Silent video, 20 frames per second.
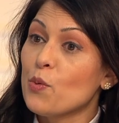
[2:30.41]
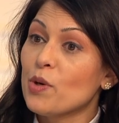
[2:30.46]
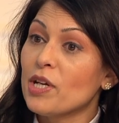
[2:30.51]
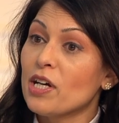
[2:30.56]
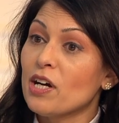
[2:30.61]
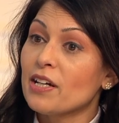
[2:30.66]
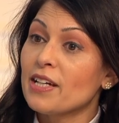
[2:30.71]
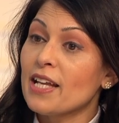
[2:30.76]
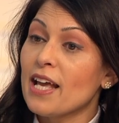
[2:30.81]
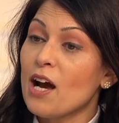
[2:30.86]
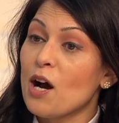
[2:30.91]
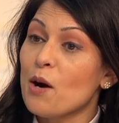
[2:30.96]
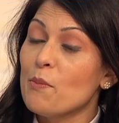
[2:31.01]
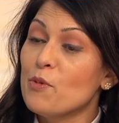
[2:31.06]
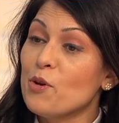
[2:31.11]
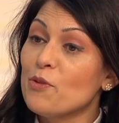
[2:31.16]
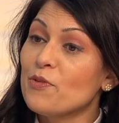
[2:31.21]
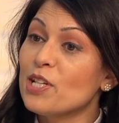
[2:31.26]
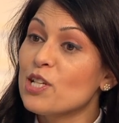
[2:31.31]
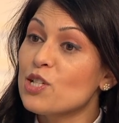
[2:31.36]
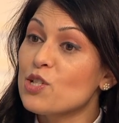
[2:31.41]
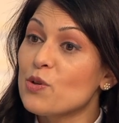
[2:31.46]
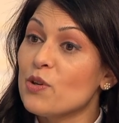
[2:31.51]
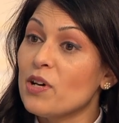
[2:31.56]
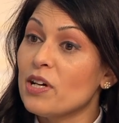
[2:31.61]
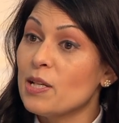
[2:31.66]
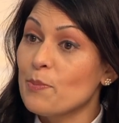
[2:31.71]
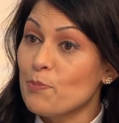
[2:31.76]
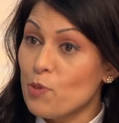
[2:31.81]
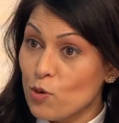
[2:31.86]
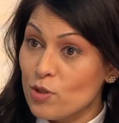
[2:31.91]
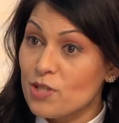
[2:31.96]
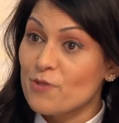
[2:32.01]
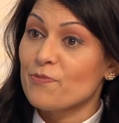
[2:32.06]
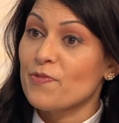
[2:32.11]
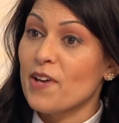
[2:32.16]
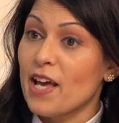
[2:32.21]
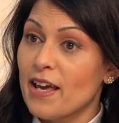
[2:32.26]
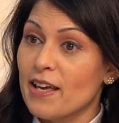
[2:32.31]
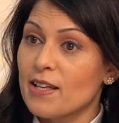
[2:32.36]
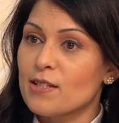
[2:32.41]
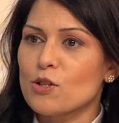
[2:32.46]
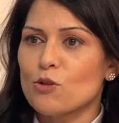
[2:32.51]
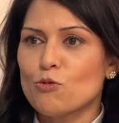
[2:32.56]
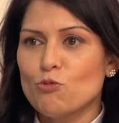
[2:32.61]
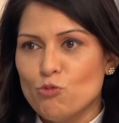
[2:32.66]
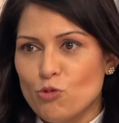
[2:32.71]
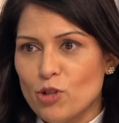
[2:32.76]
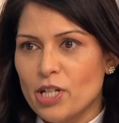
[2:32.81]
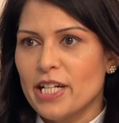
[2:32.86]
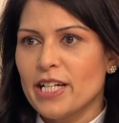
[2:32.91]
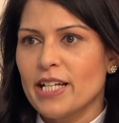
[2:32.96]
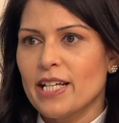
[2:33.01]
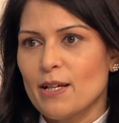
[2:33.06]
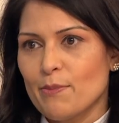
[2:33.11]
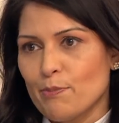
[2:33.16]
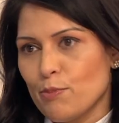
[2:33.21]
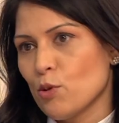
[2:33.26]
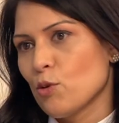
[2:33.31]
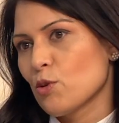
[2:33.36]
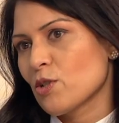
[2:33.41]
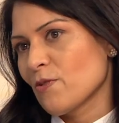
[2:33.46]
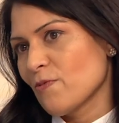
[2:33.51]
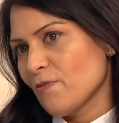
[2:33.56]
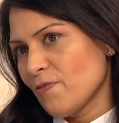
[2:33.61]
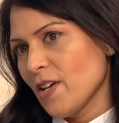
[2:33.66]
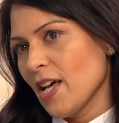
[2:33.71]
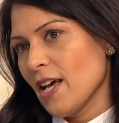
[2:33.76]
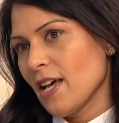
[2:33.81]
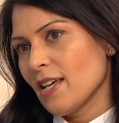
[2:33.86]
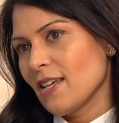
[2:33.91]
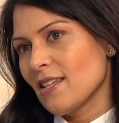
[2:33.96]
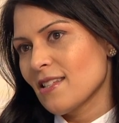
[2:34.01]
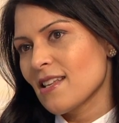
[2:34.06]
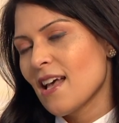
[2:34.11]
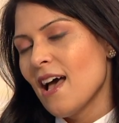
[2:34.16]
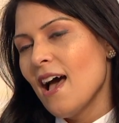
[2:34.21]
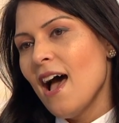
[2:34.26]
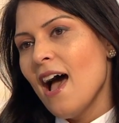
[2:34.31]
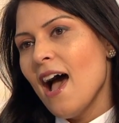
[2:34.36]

we are now moving into an important phase, a really important phase.